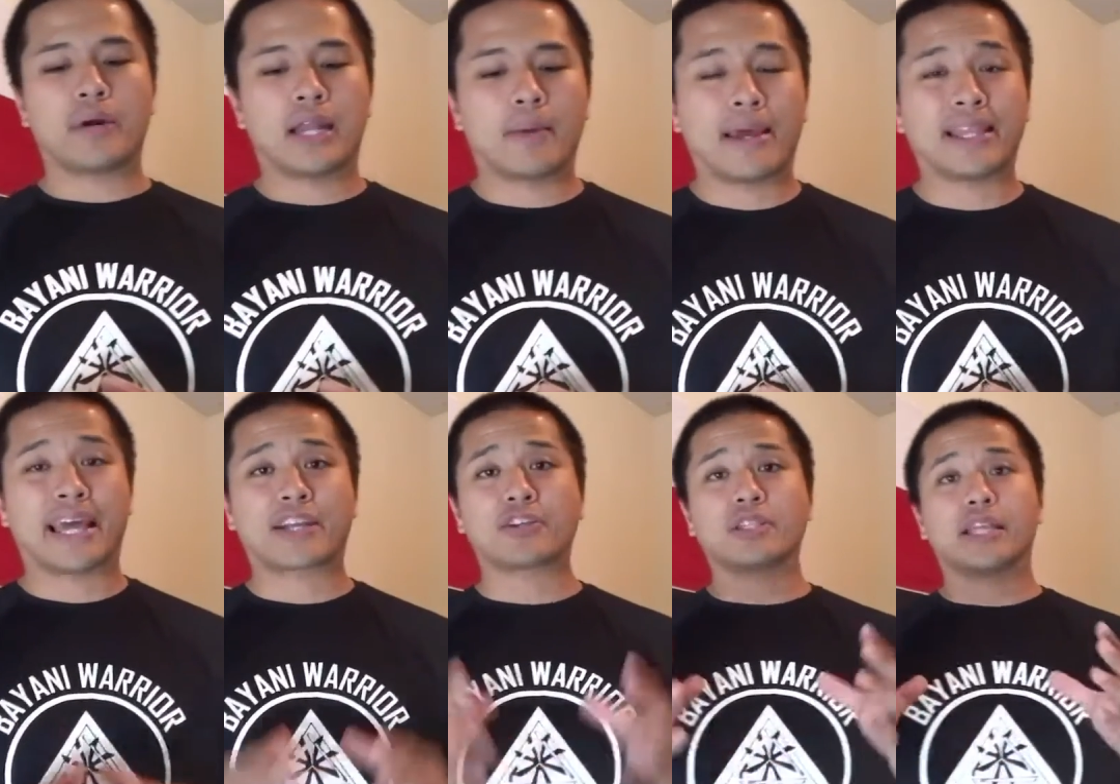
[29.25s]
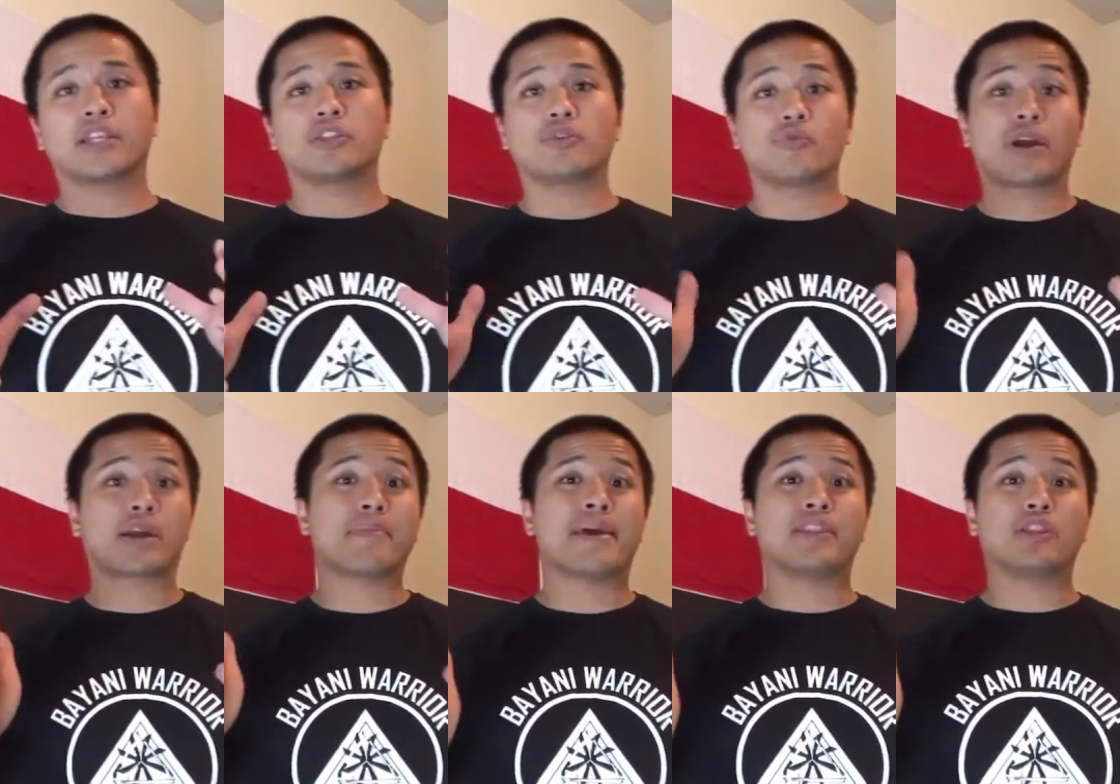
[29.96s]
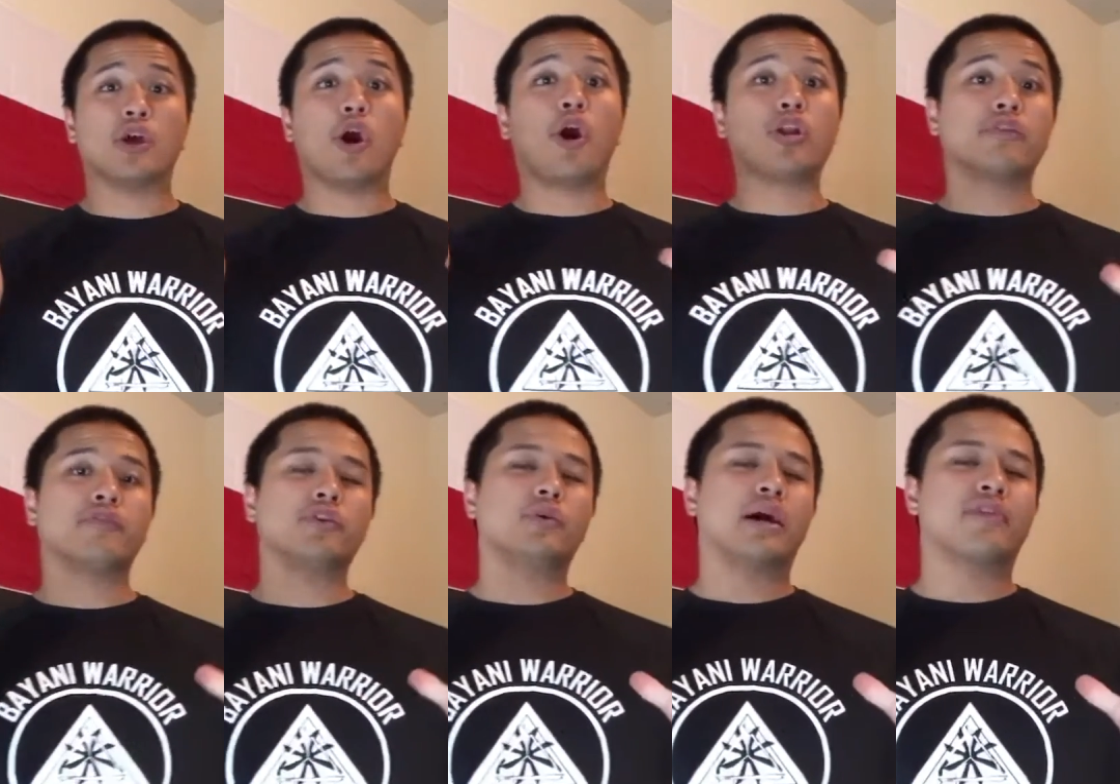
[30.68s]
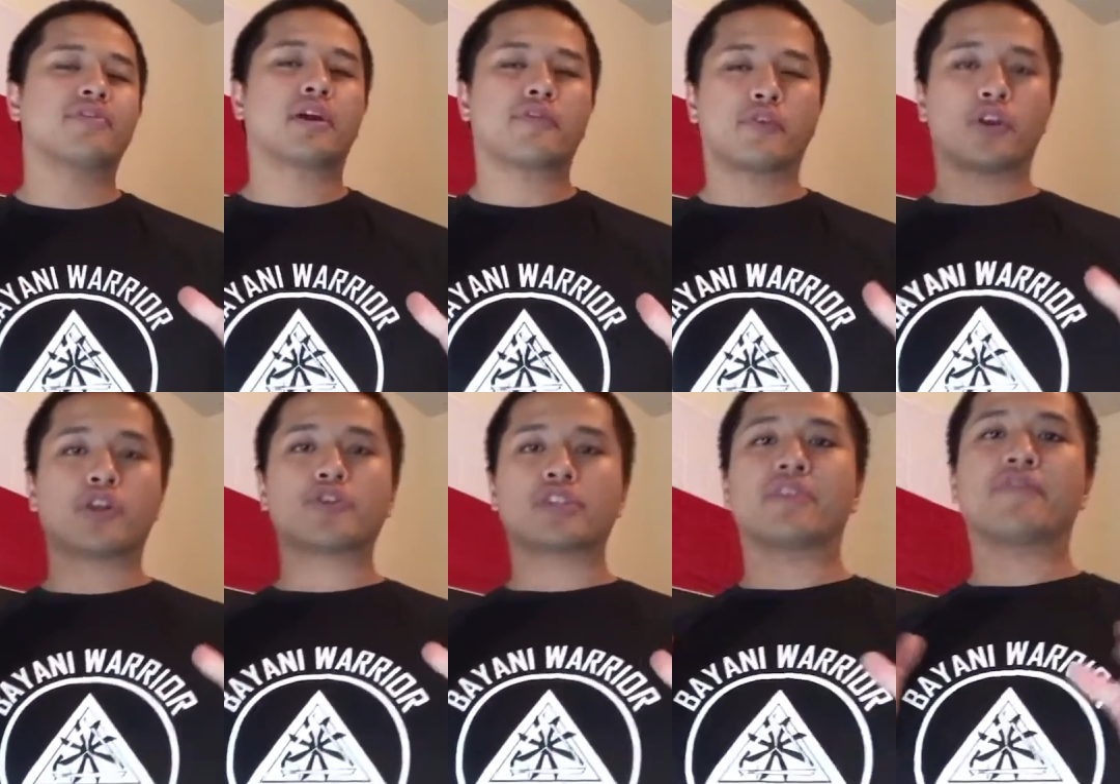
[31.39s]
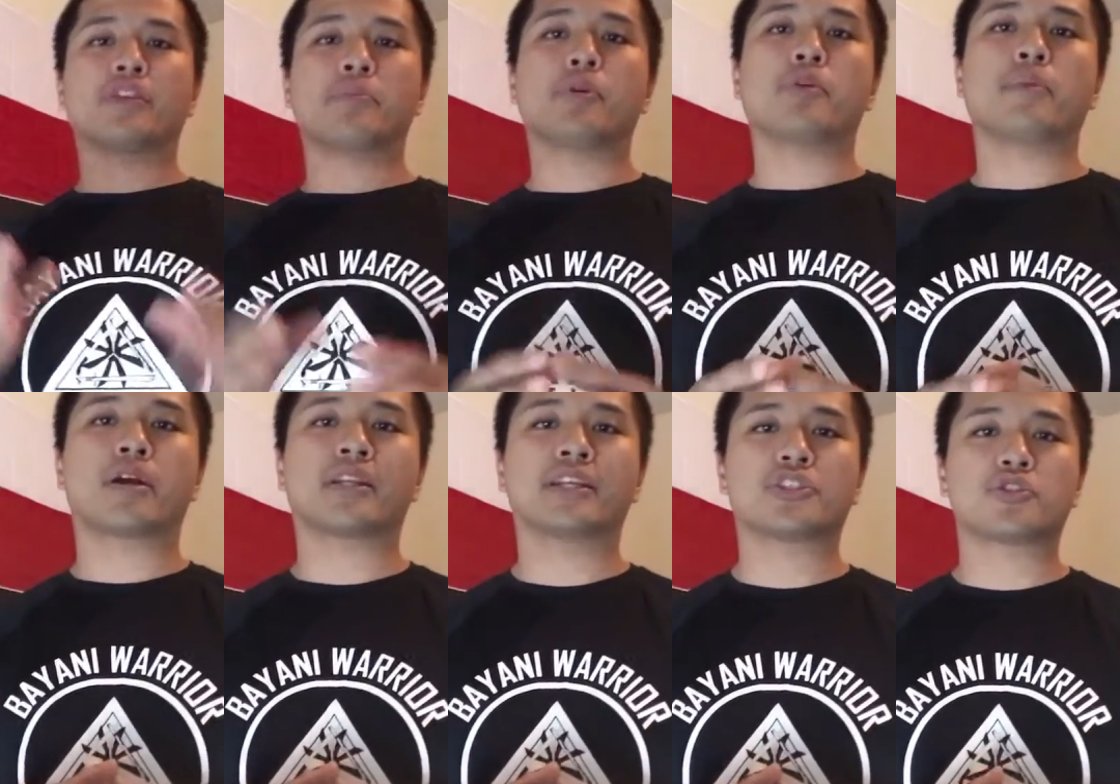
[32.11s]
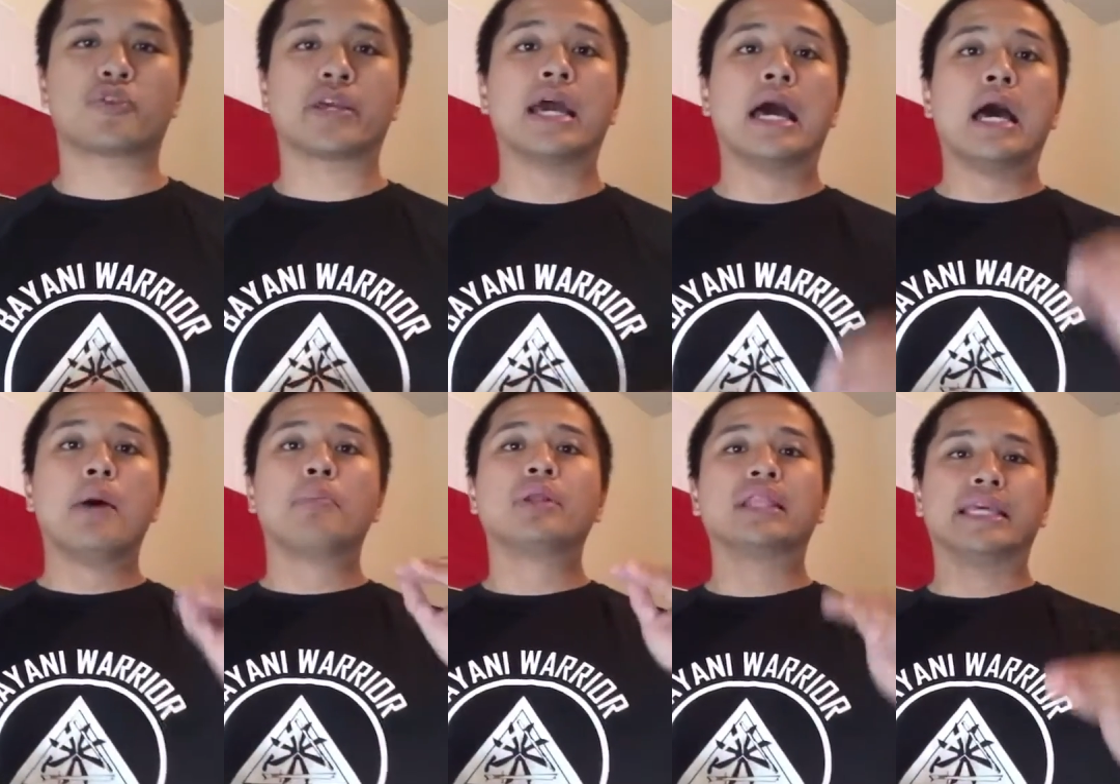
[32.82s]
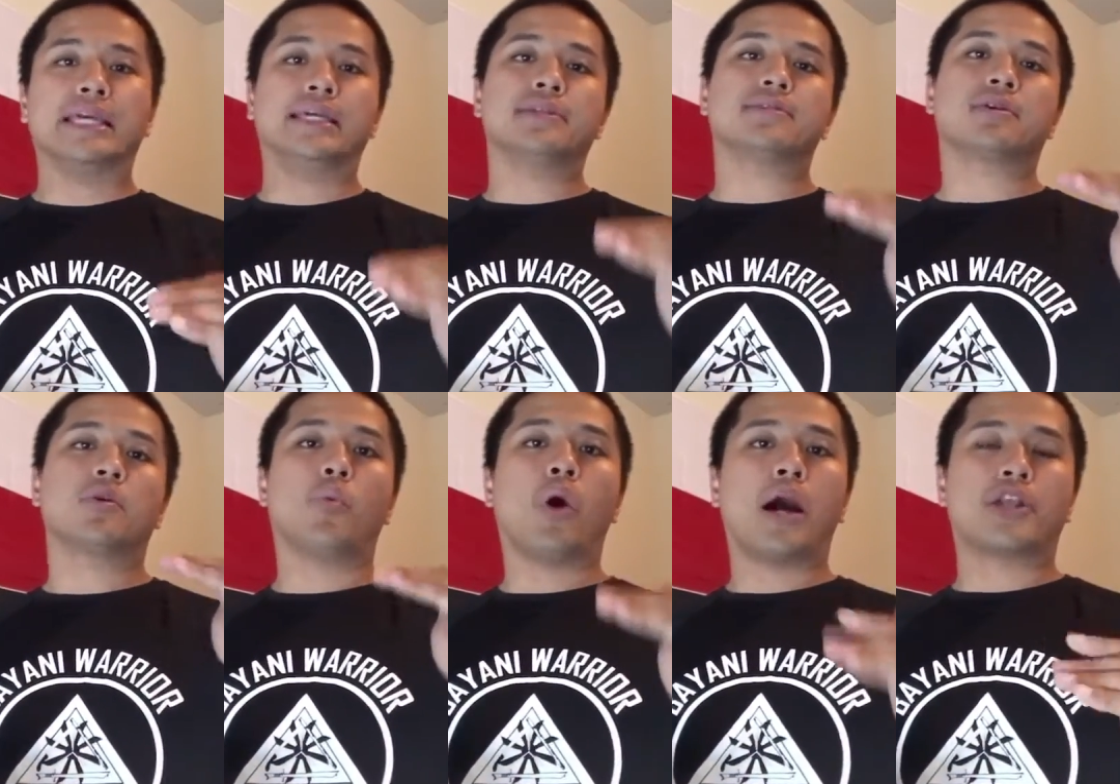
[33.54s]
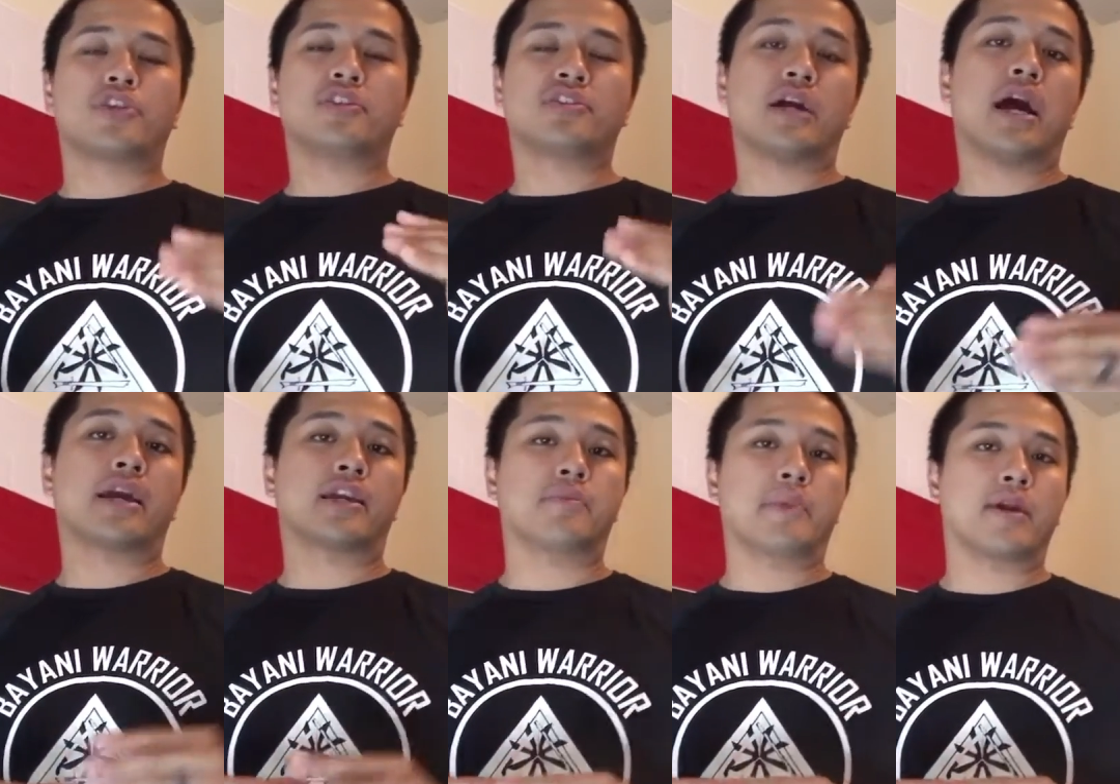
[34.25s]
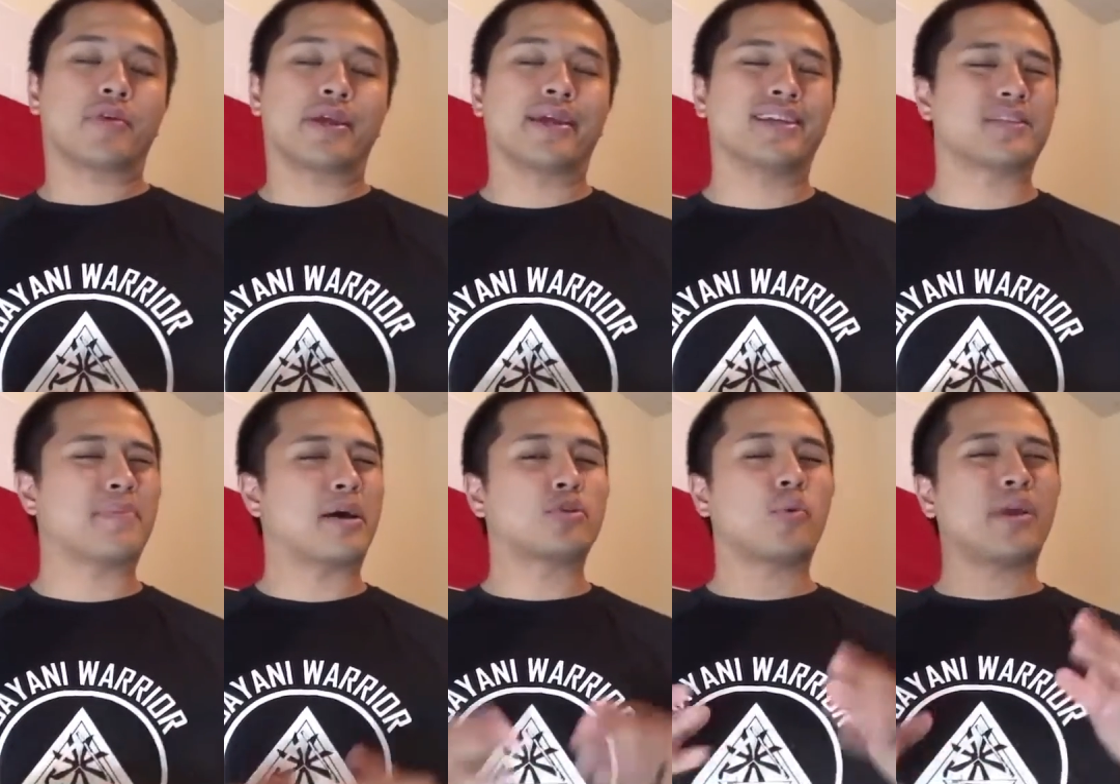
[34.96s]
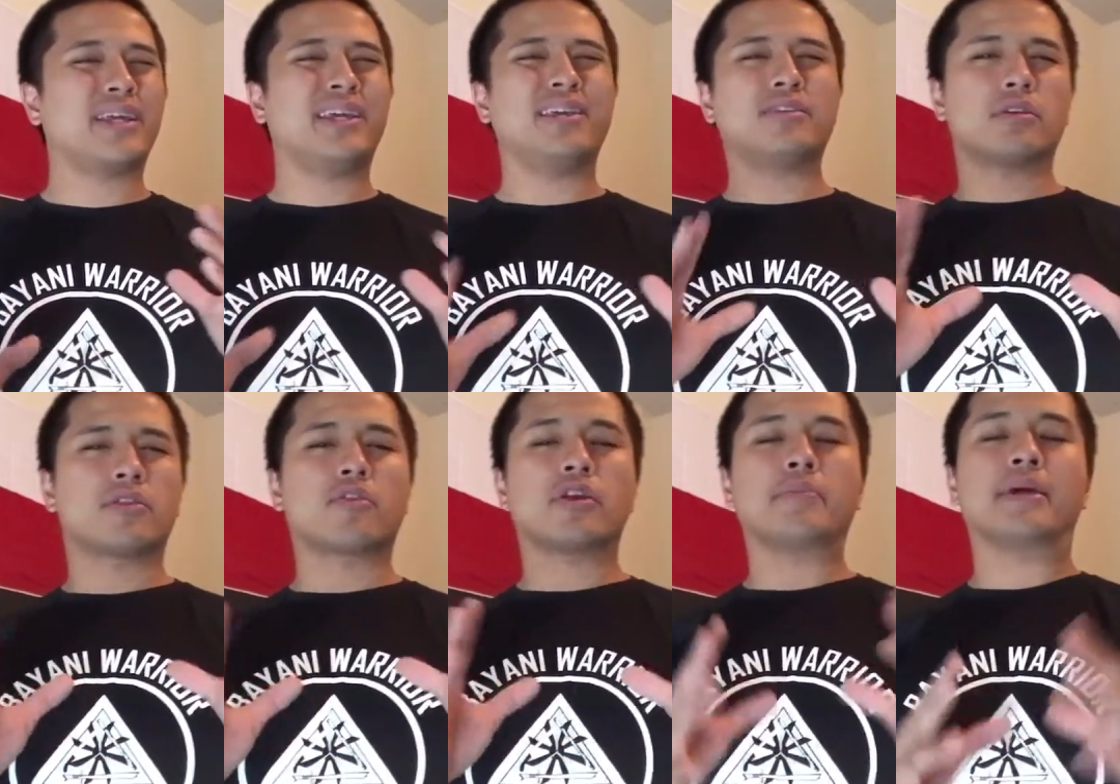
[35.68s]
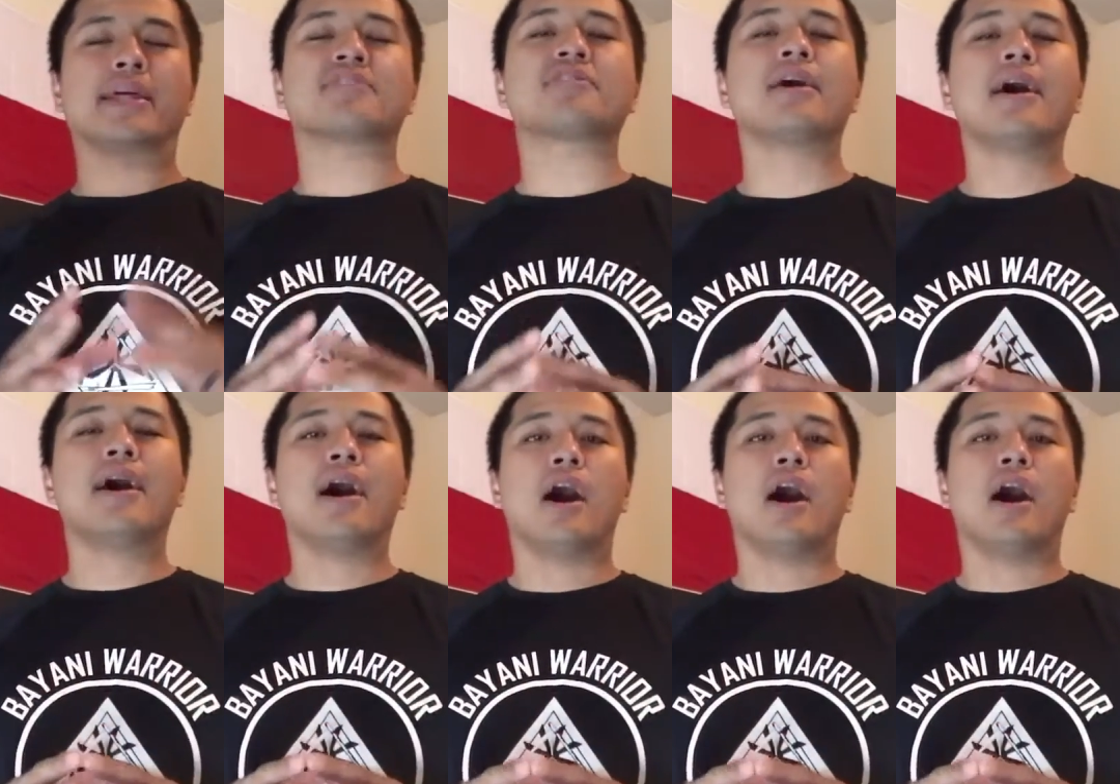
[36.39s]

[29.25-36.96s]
But I'd actually like to recommend all of you out there, if you're interested in Filipino-American history, please watch this documentary. It's about 20 to 30 minutes.